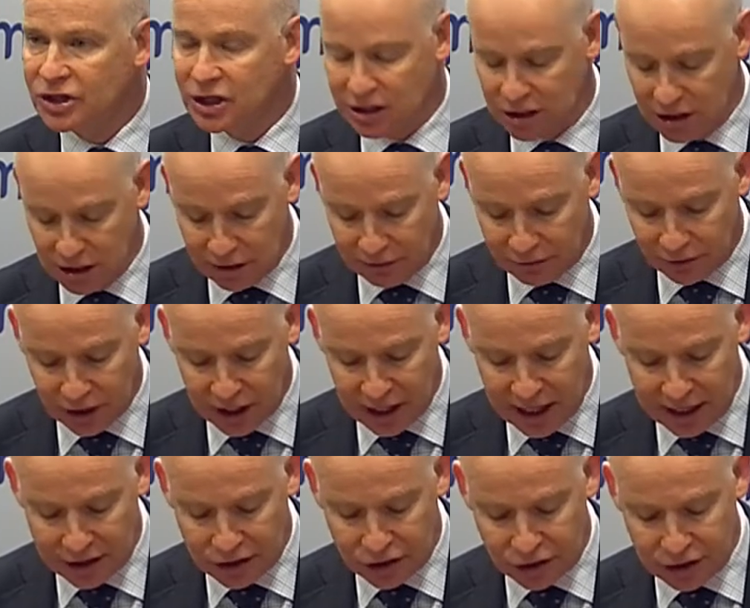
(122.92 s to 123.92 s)
60 different
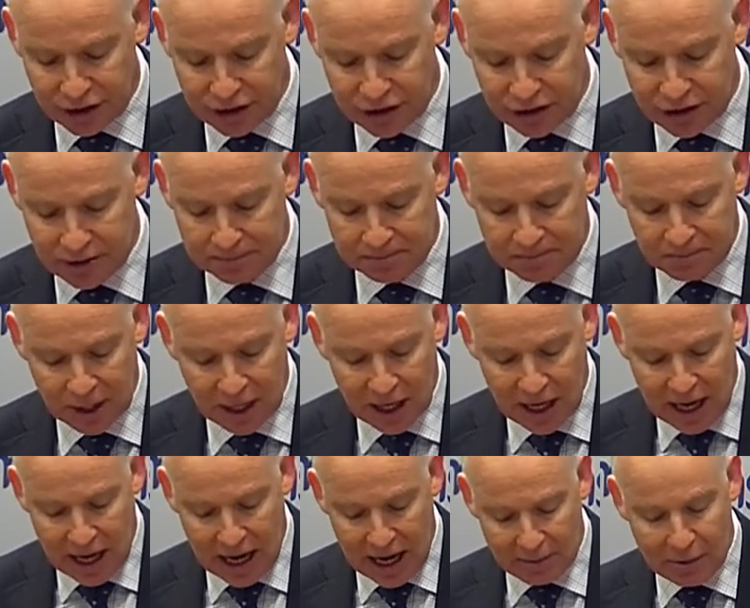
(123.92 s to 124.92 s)
countries,
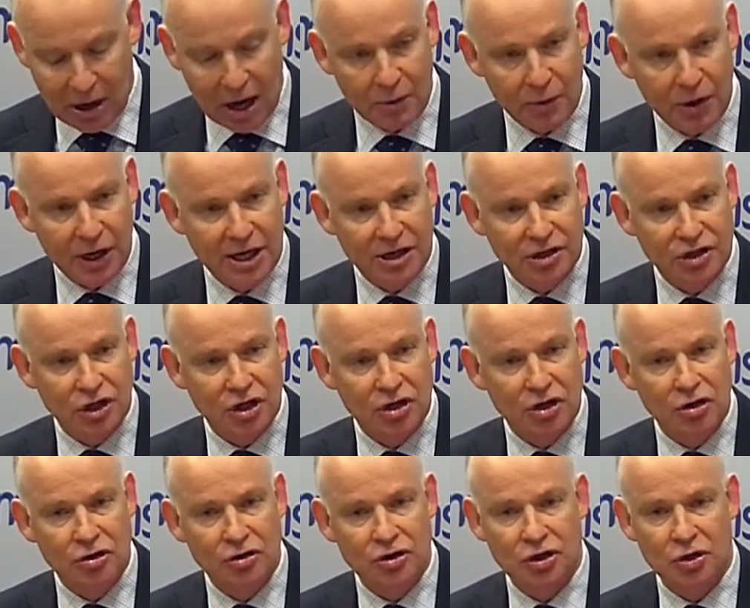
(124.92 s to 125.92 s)
and we
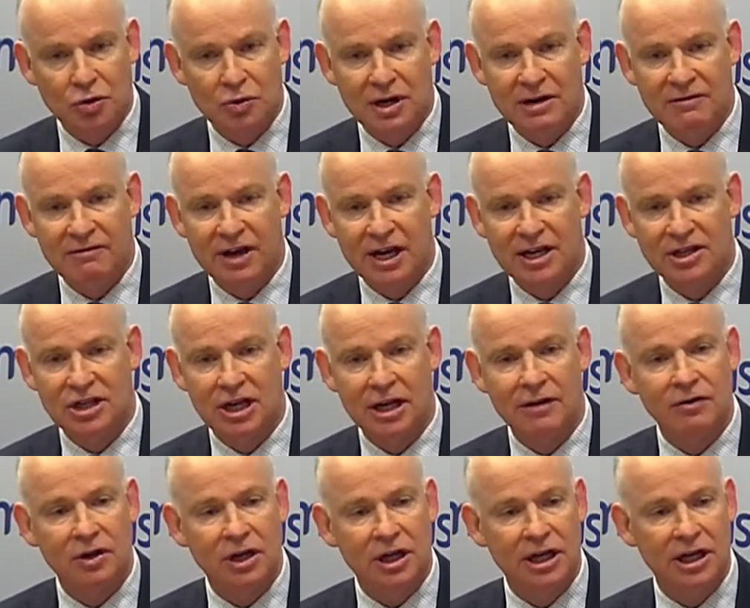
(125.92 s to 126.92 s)
continue to invest
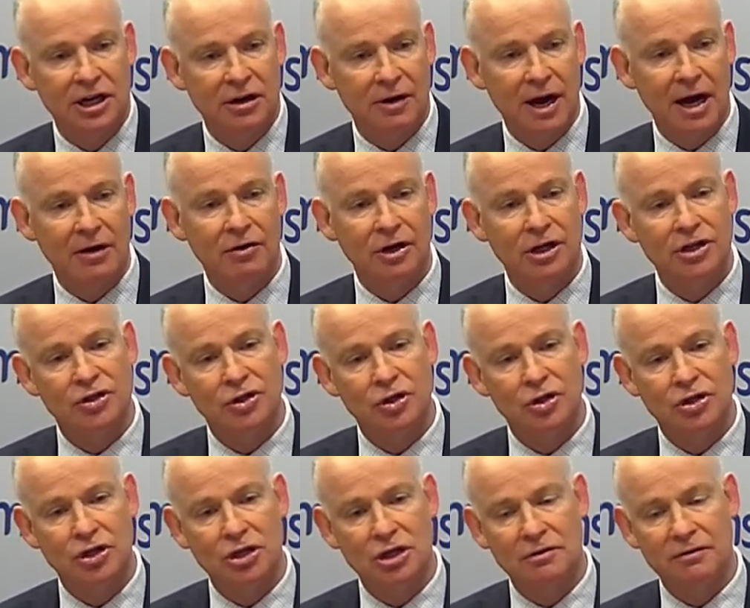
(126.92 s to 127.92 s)
heavily into our
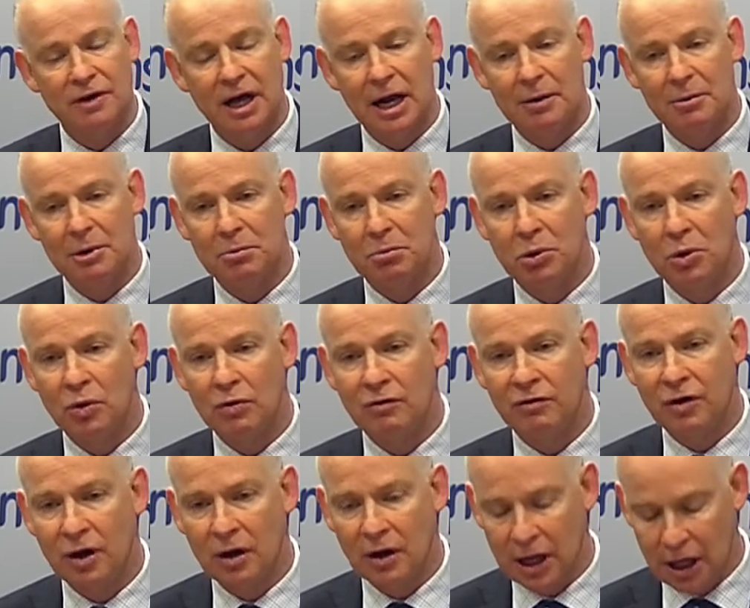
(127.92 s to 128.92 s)
research and development
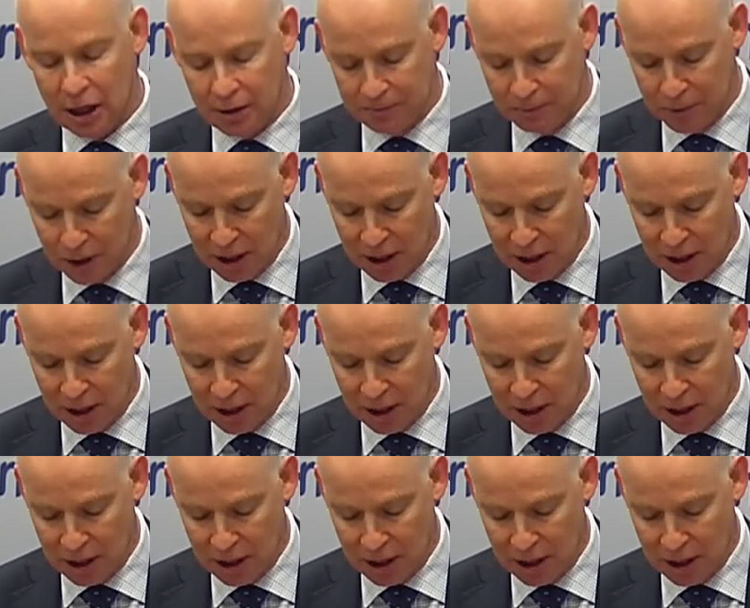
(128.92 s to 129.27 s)
portfolio.